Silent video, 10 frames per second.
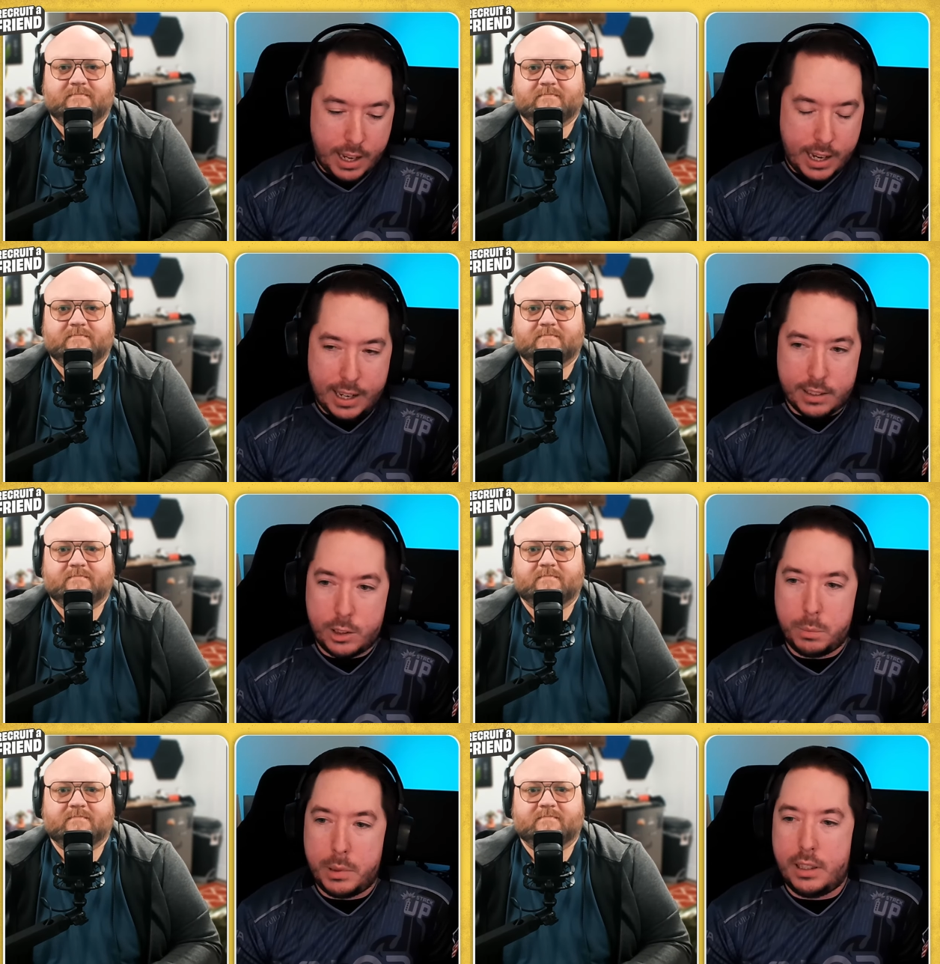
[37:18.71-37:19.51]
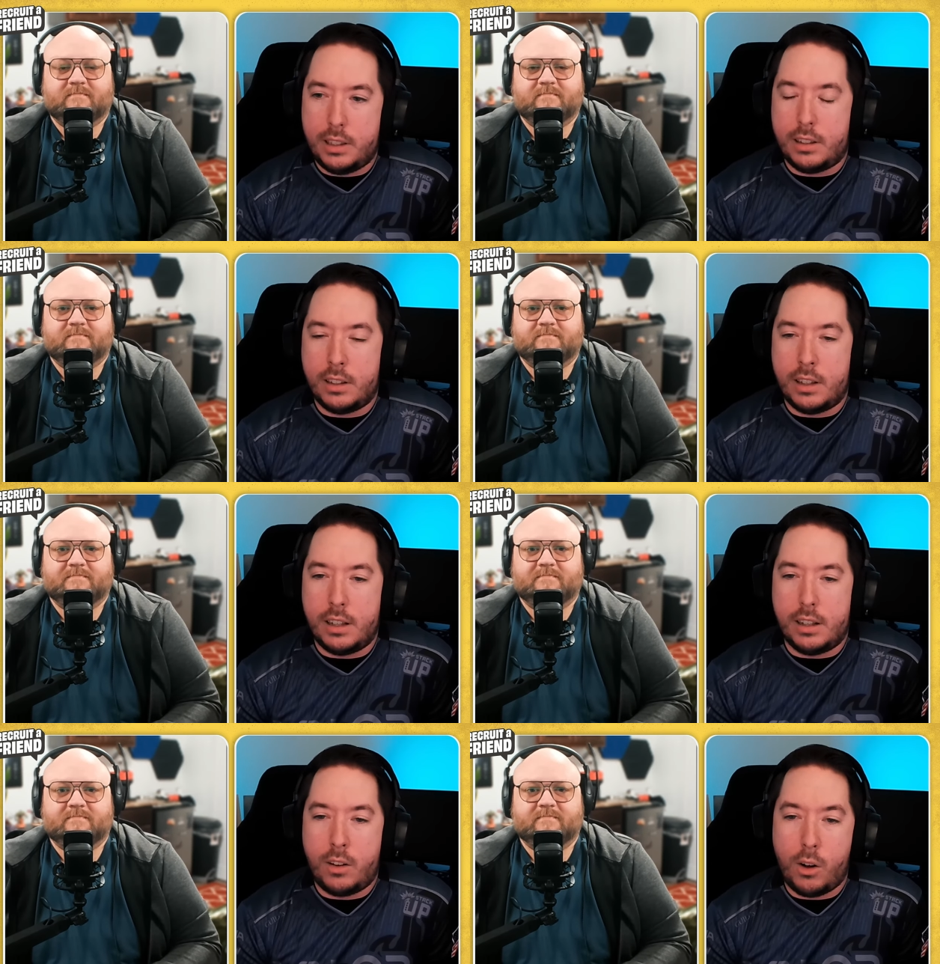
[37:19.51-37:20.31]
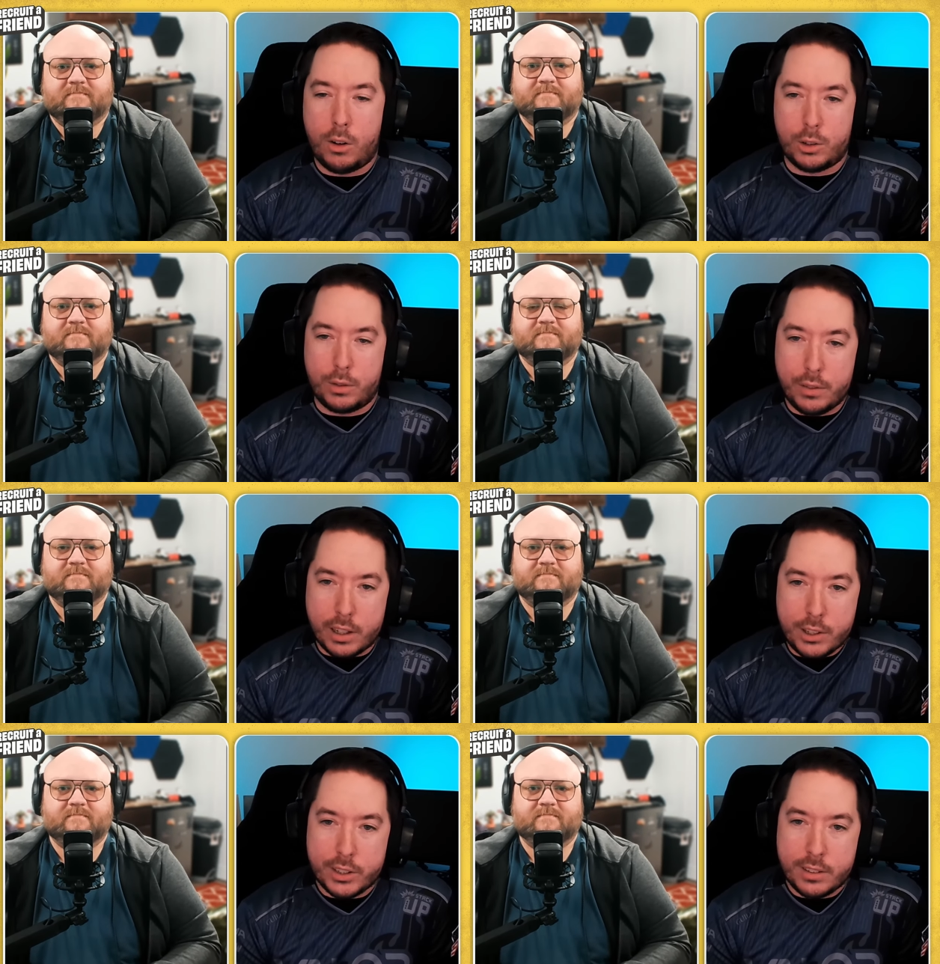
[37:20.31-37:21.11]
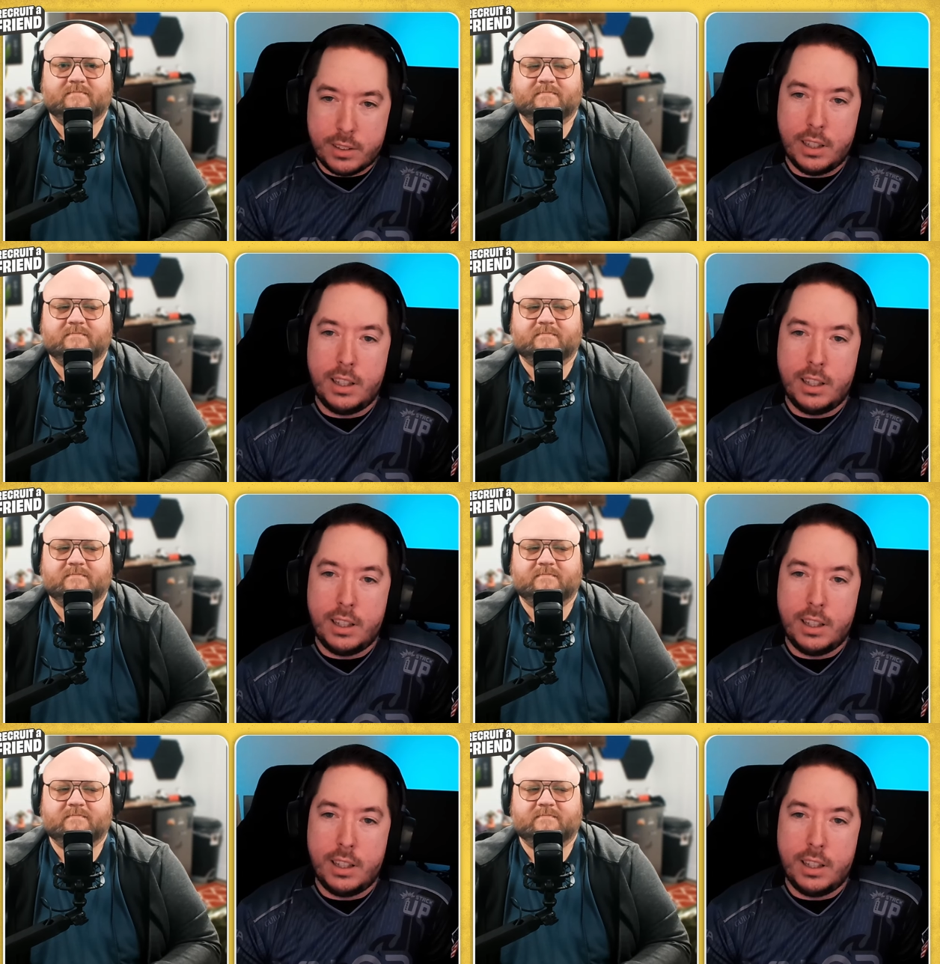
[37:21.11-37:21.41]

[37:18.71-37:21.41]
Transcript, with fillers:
Speaker 1: has to be uh, Halls of Reflection.